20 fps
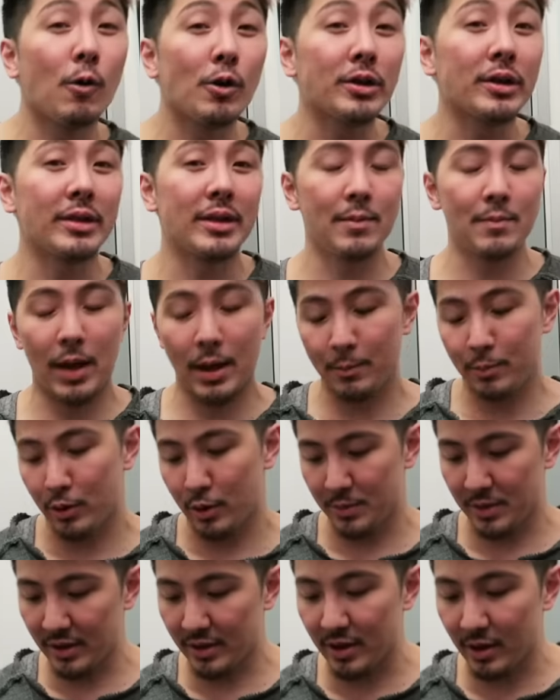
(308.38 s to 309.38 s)
or the demi
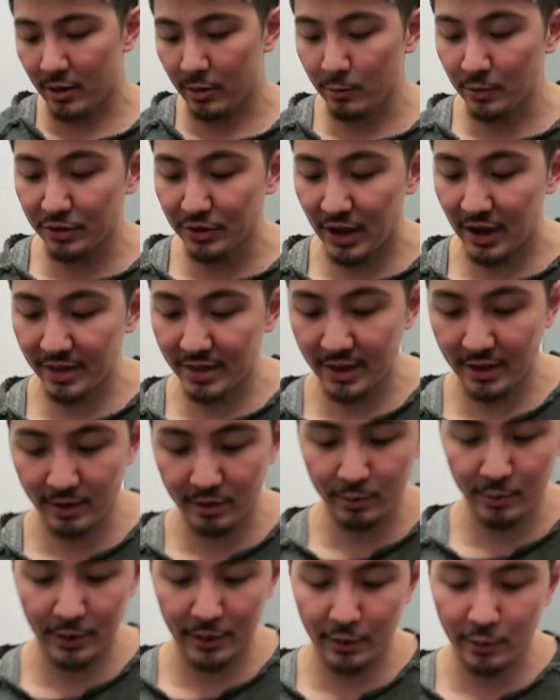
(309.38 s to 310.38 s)
permanent color, which I think
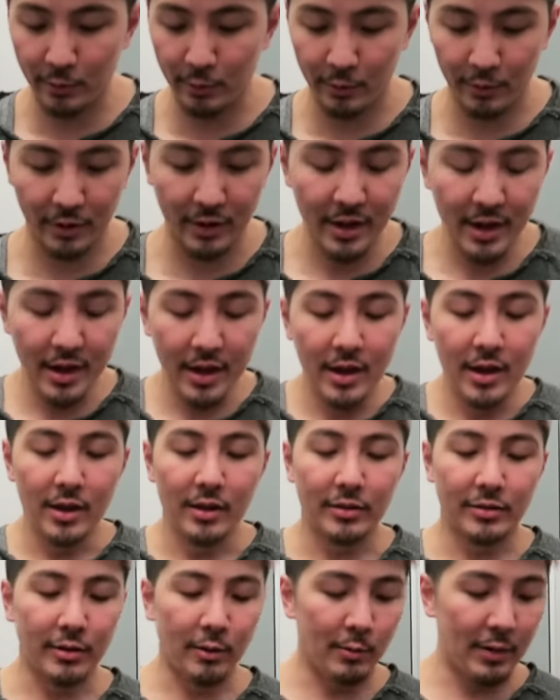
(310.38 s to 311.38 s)
is really cool.
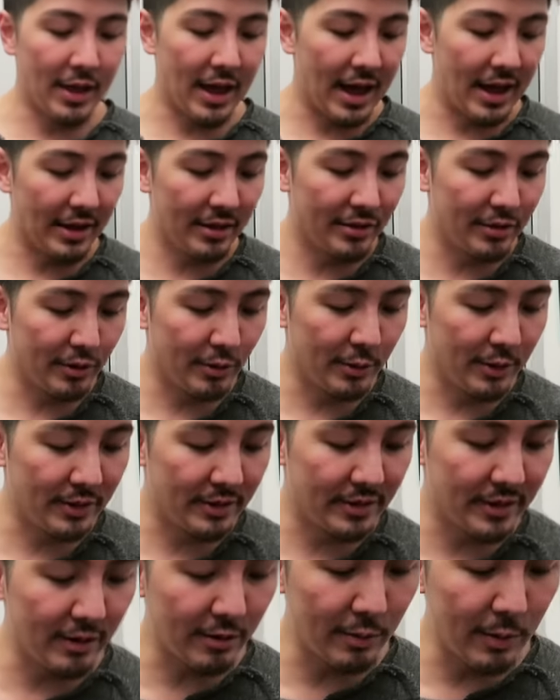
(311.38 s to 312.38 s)
So what I do
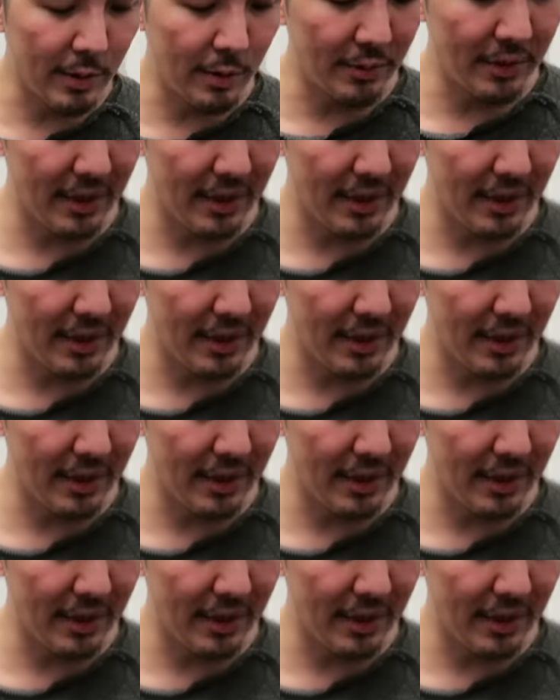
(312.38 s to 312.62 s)
is, this one